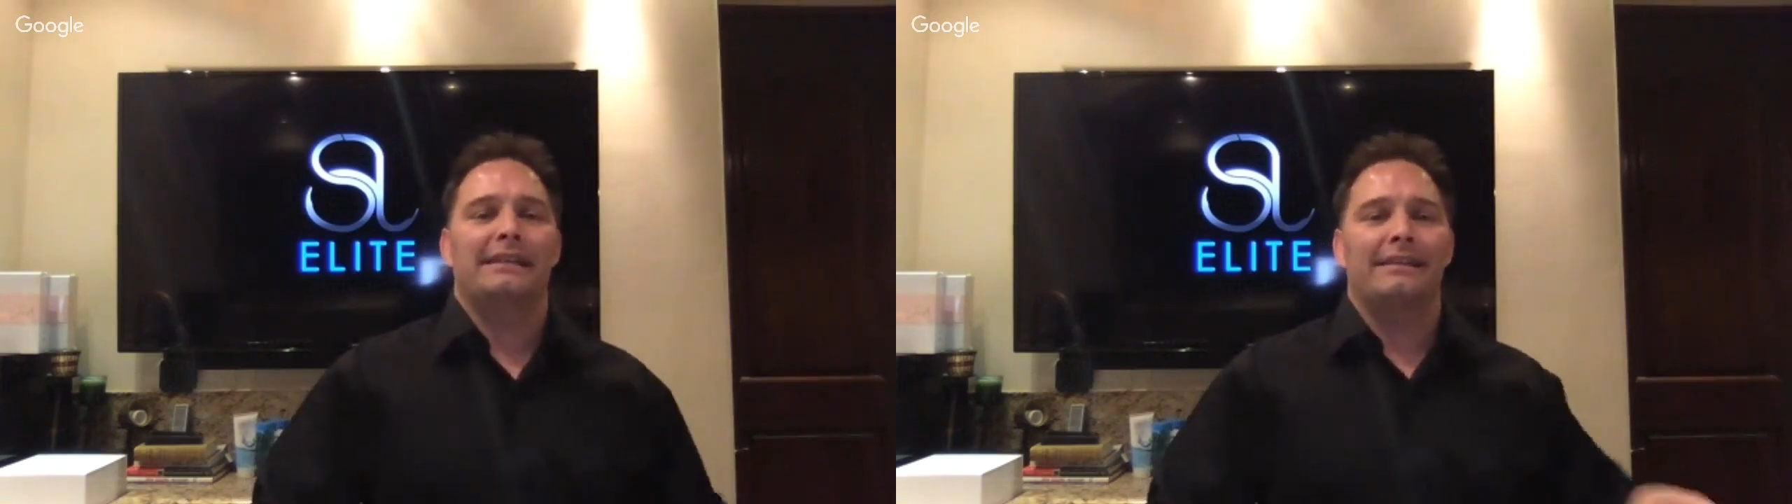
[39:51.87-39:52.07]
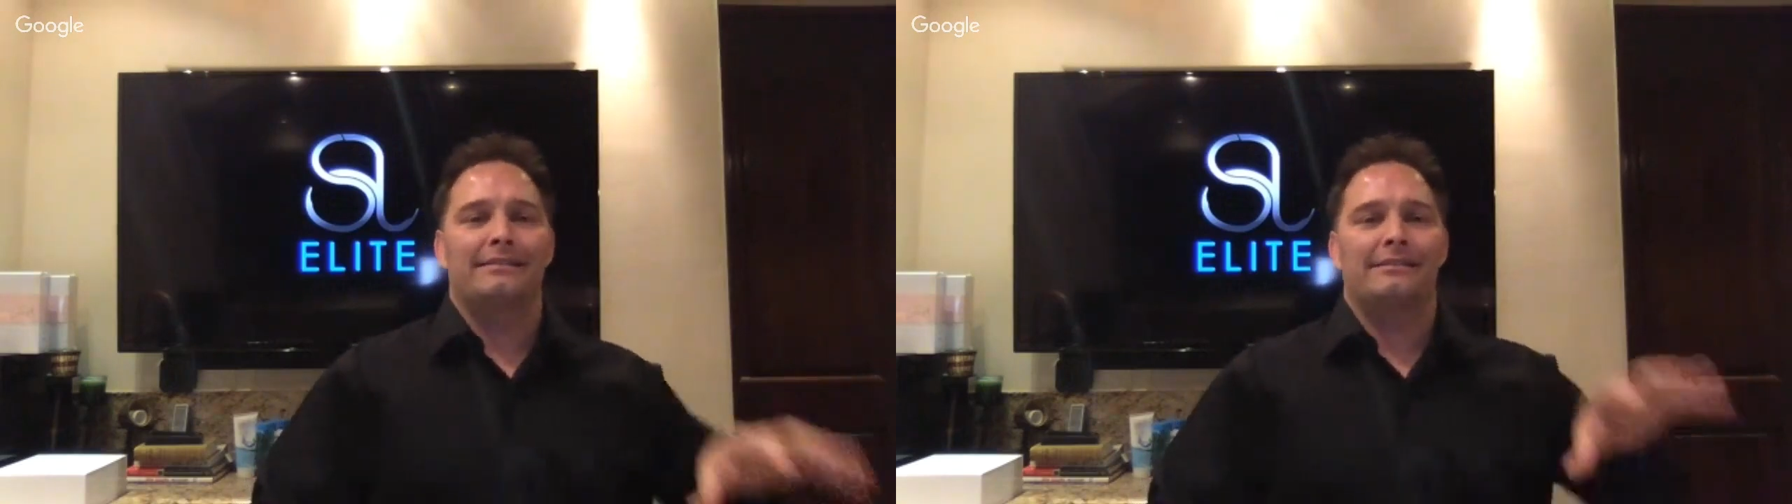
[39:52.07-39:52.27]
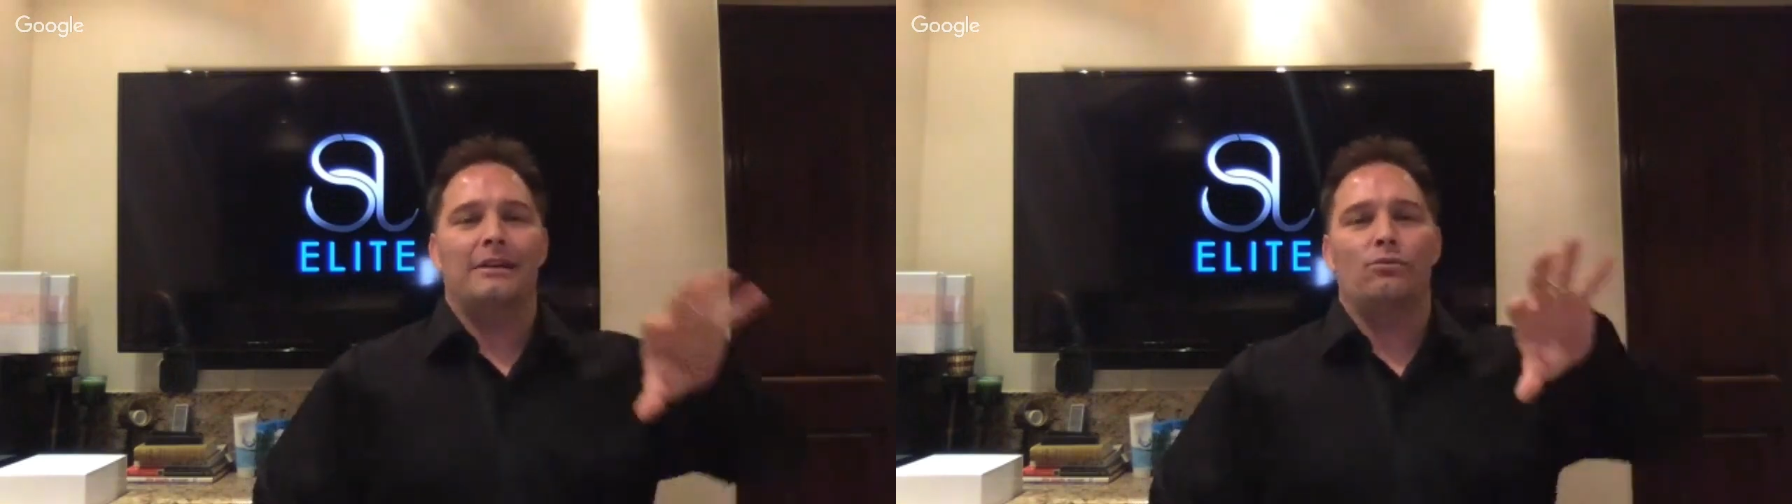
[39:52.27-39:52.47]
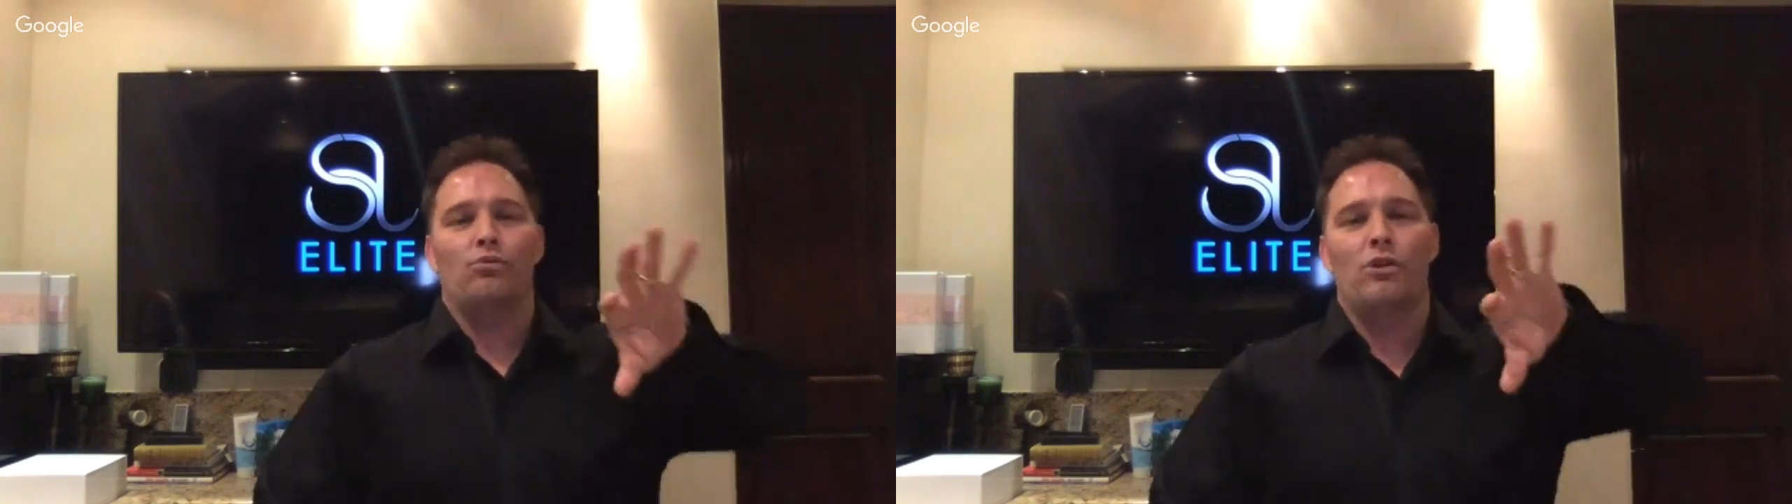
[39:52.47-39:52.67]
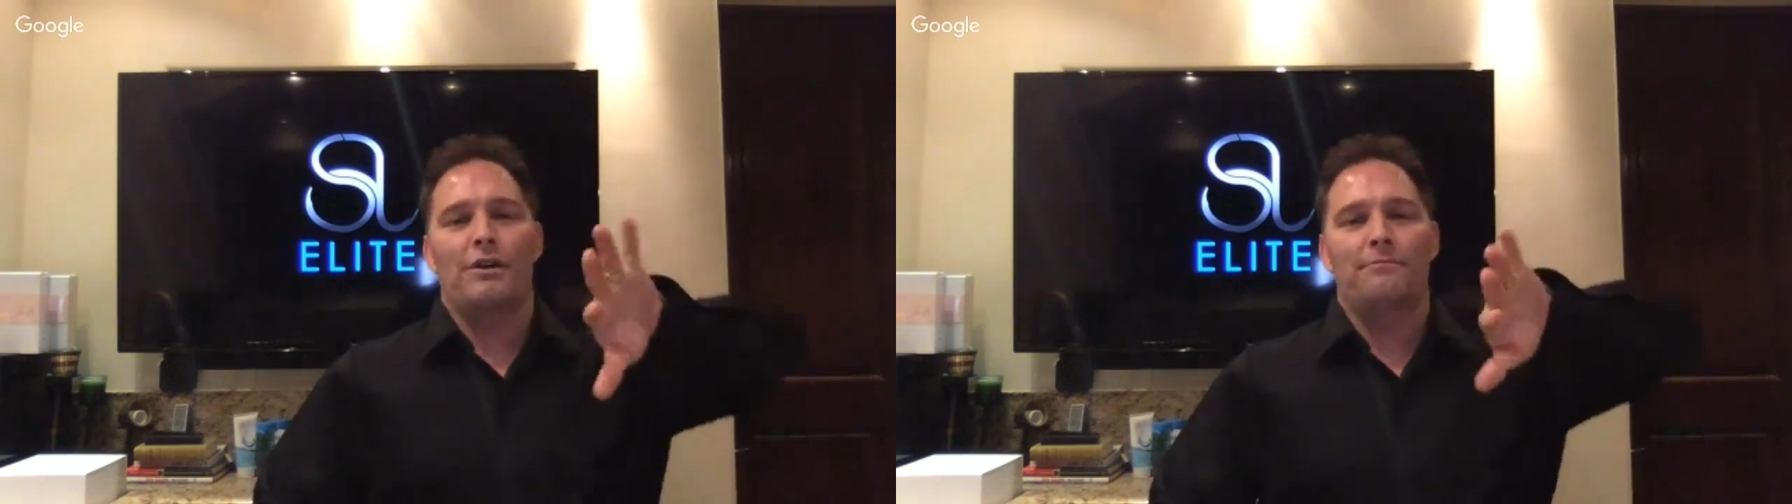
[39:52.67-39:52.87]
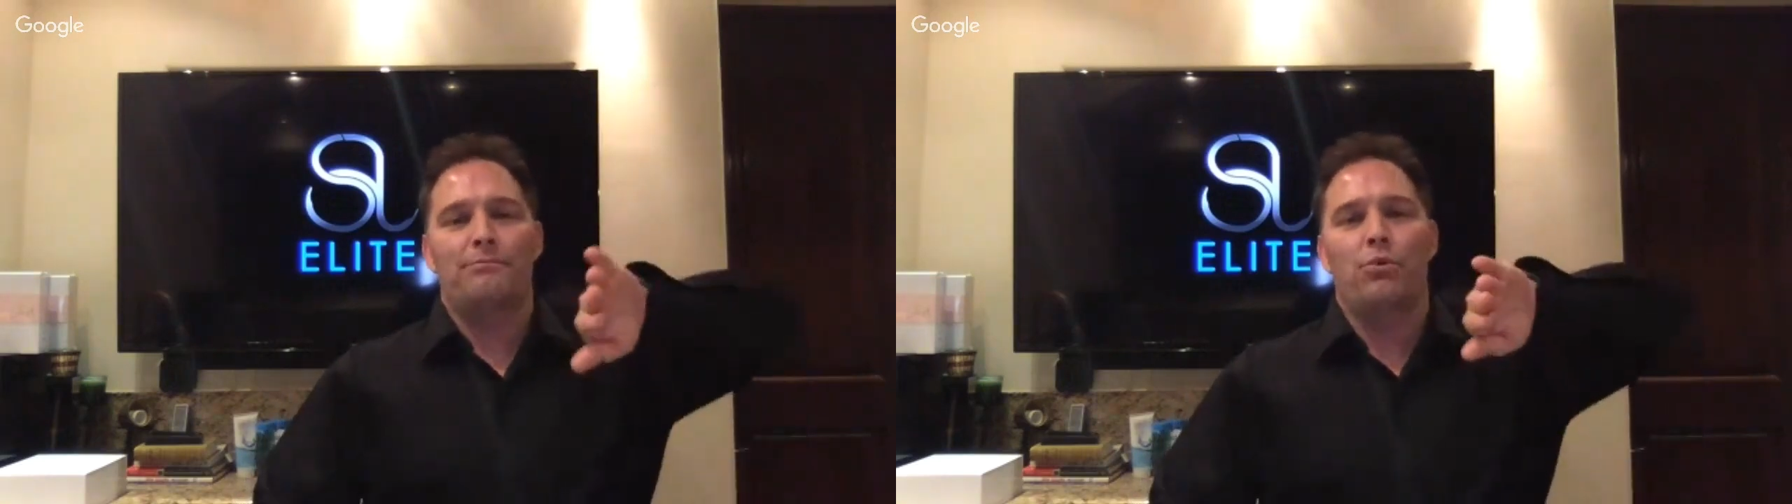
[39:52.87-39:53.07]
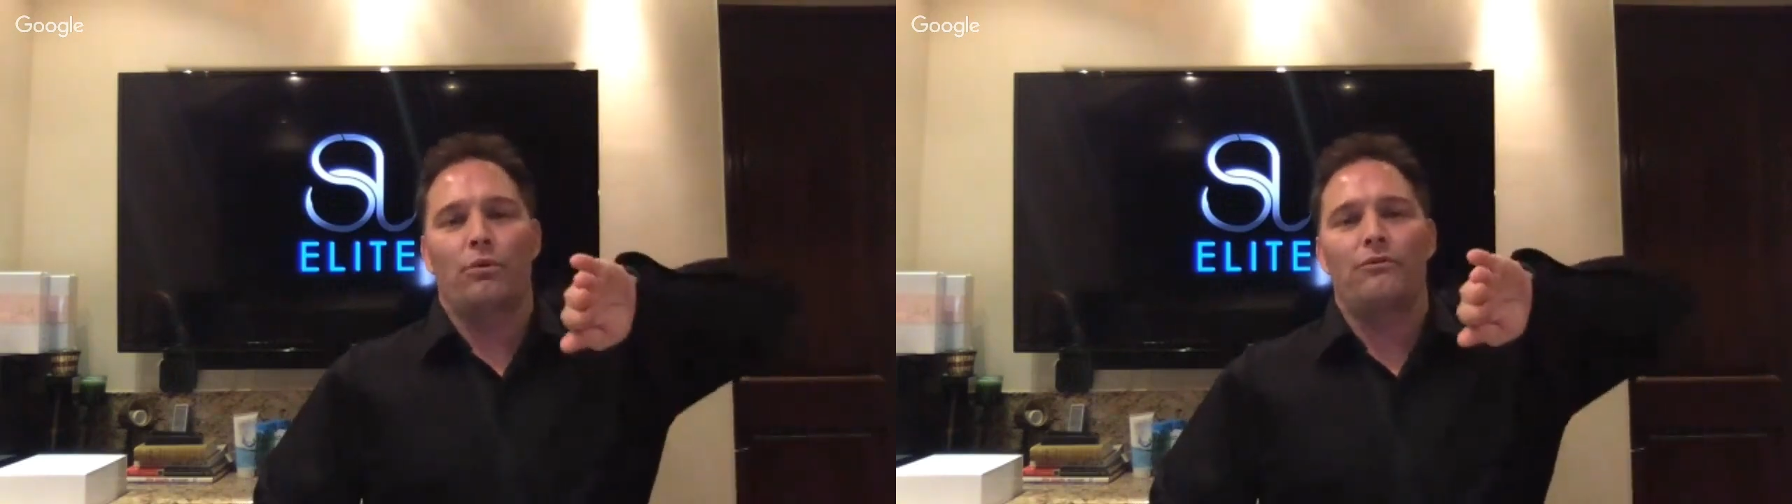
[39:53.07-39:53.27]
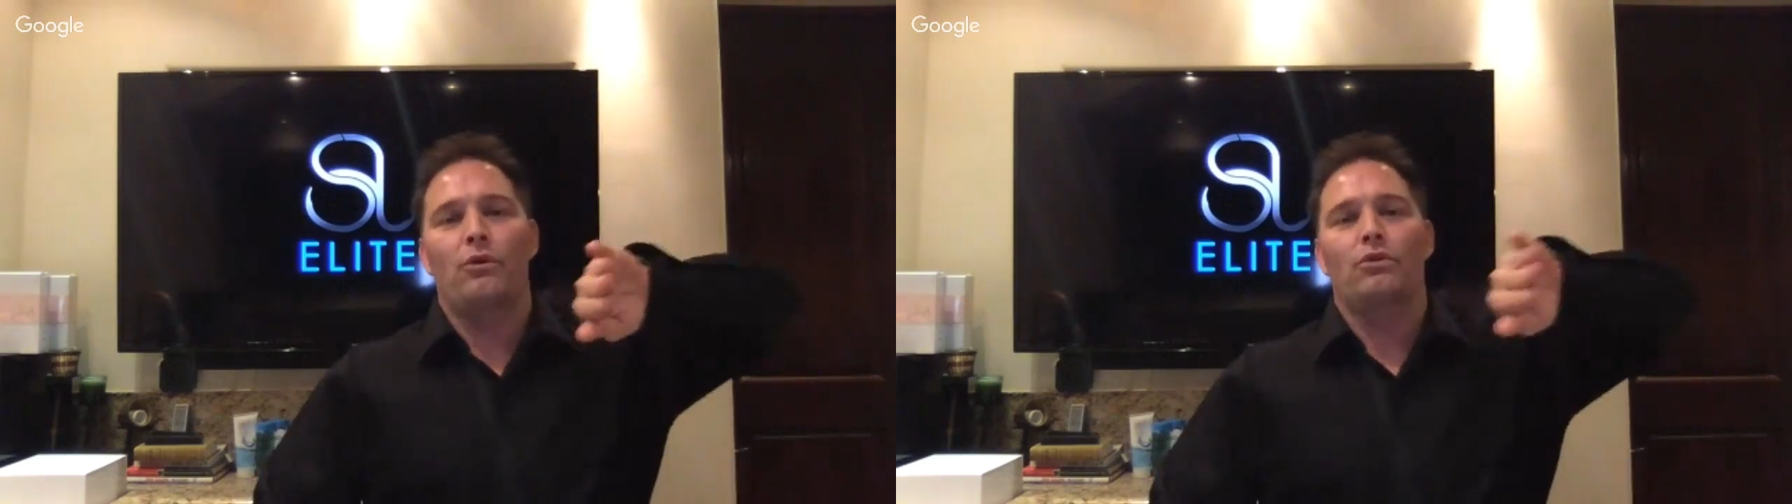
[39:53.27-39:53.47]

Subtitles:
investing in one